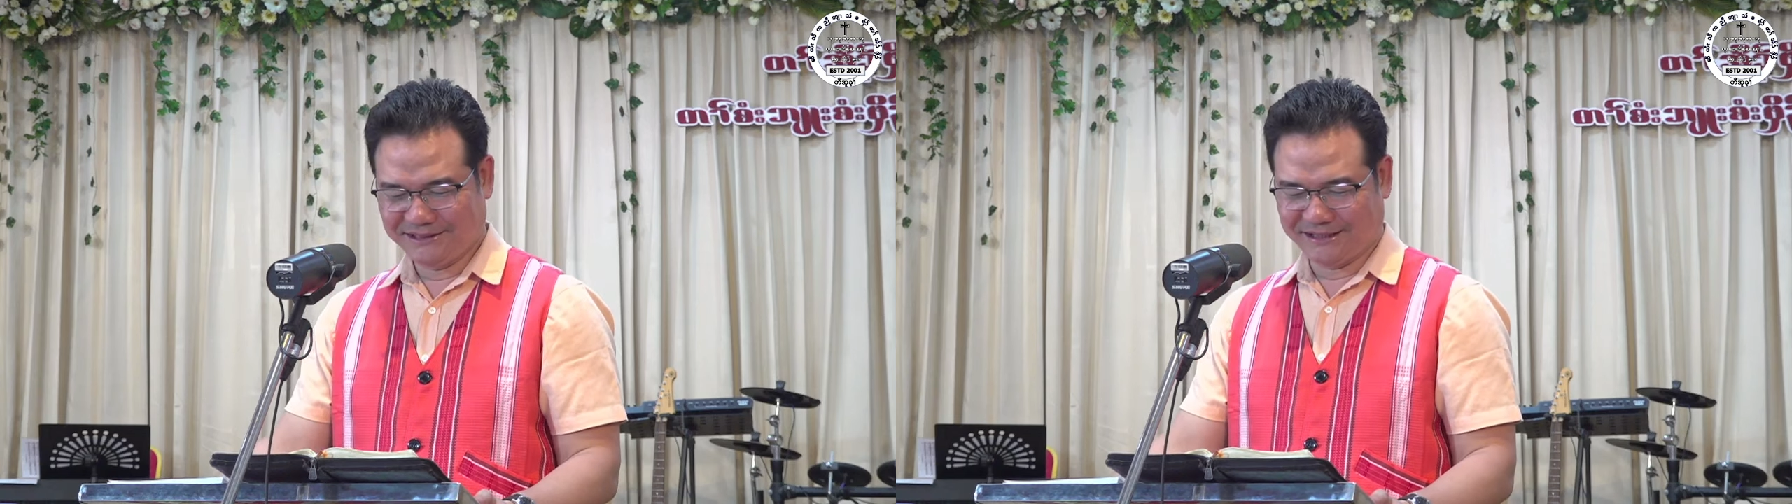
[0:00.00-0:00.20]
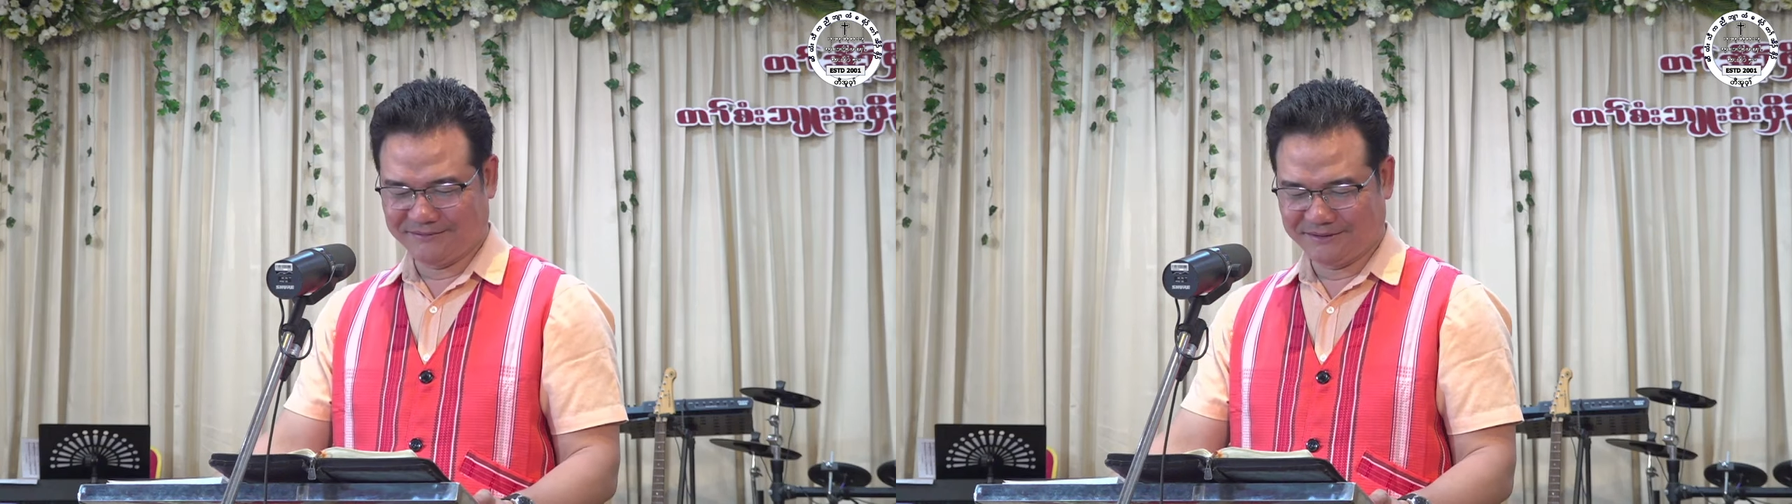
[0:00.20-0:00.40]

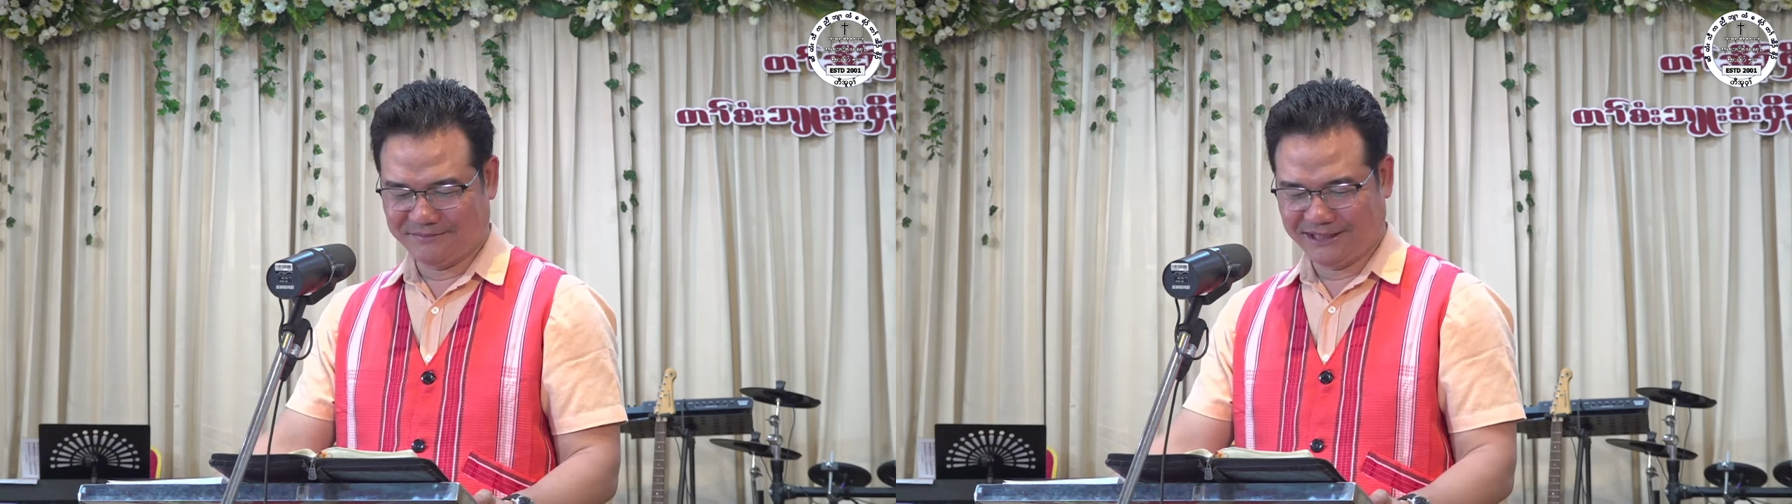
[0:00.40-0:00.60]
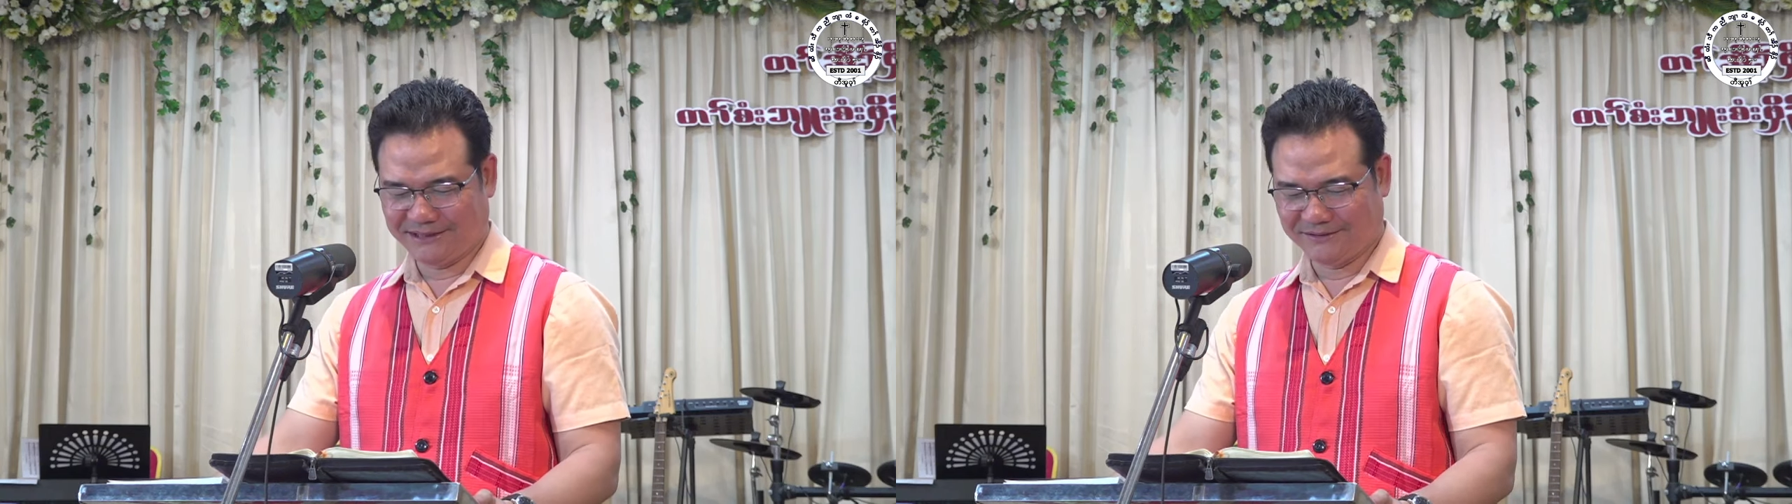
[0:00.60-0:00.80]
Kepaka
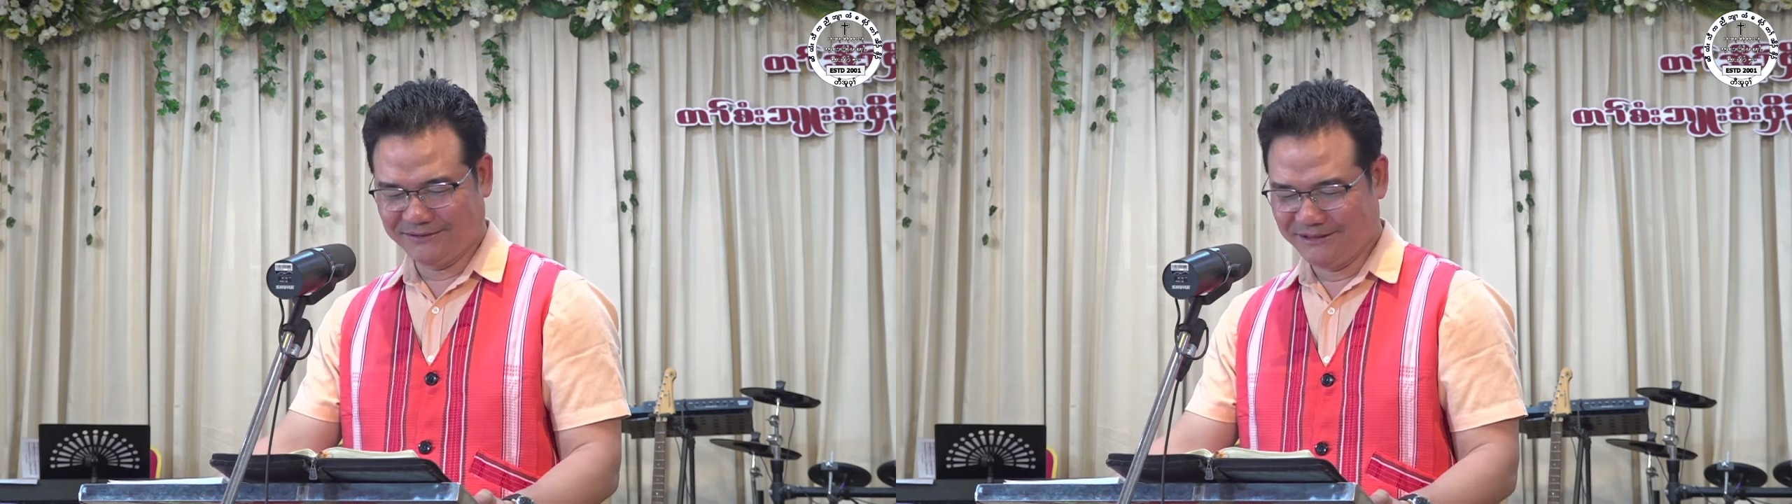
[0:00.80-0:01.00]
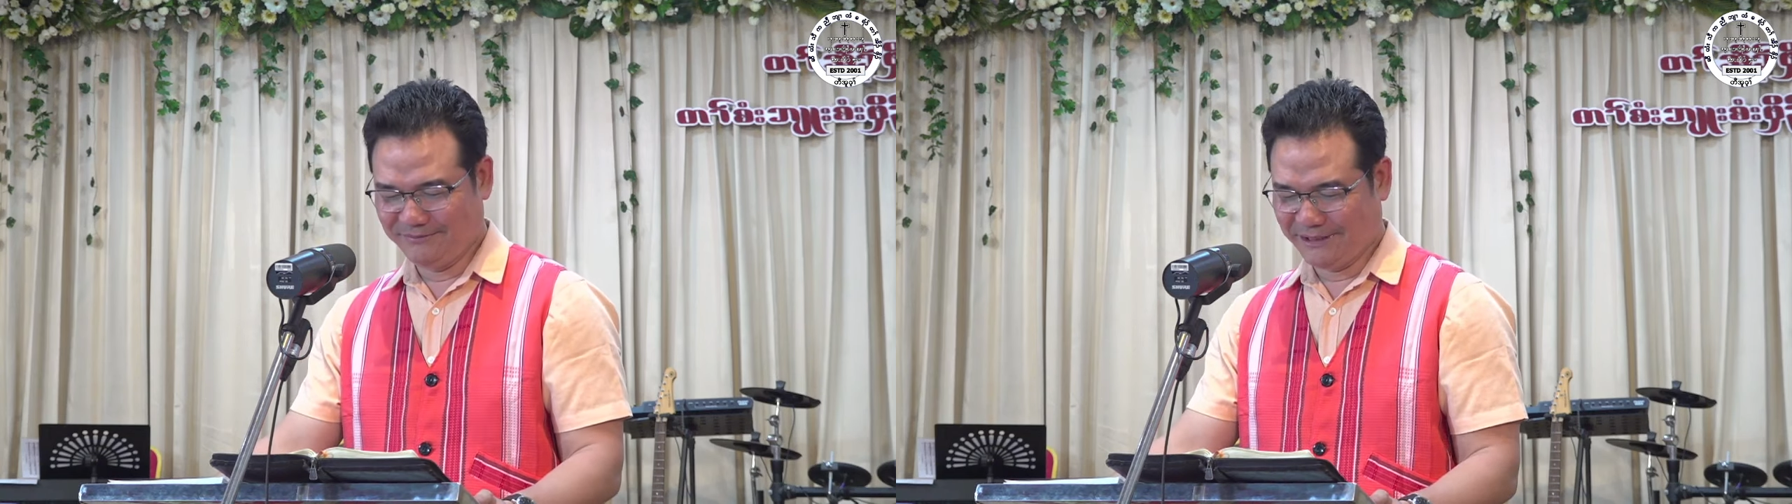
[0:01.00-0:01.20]
Pathago,
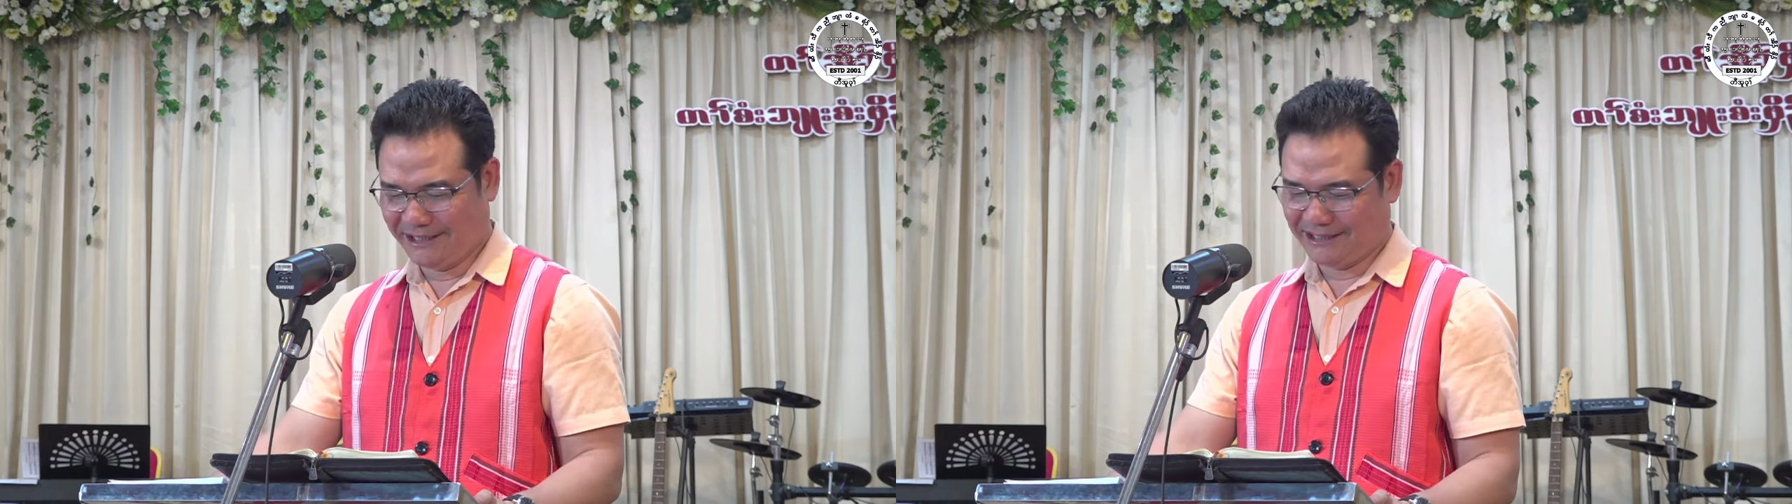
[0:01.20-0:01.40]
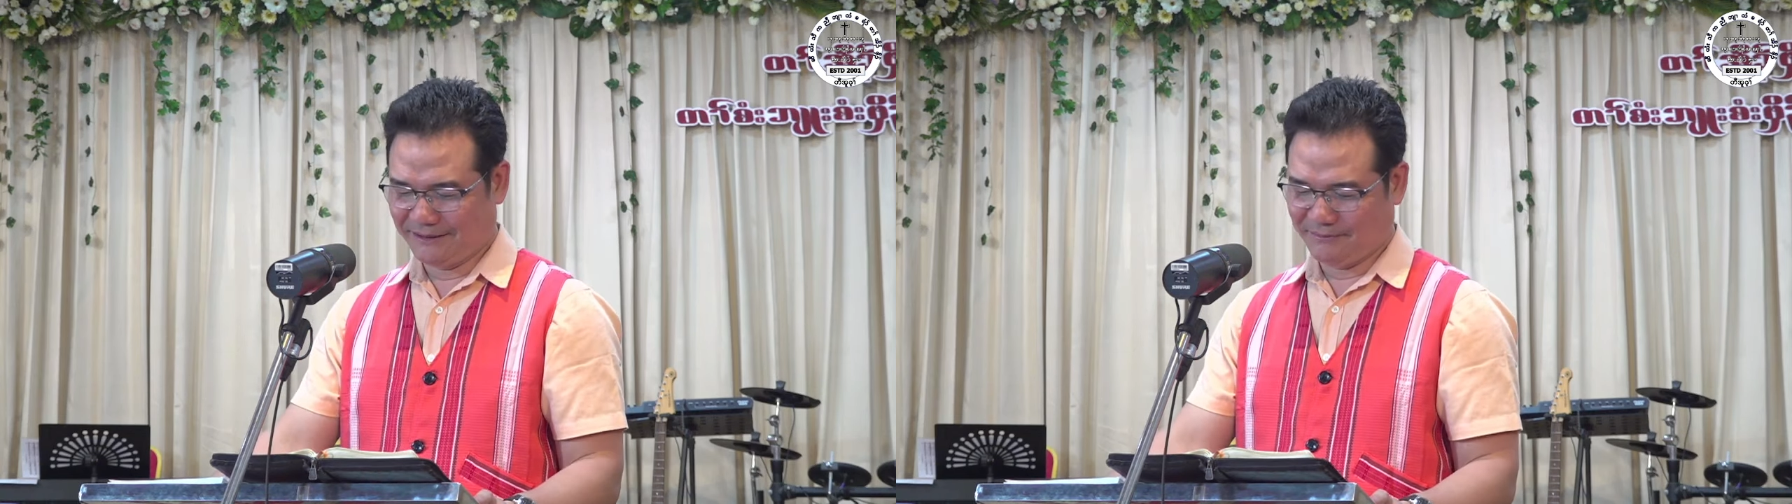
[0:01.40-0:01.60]
di Mirata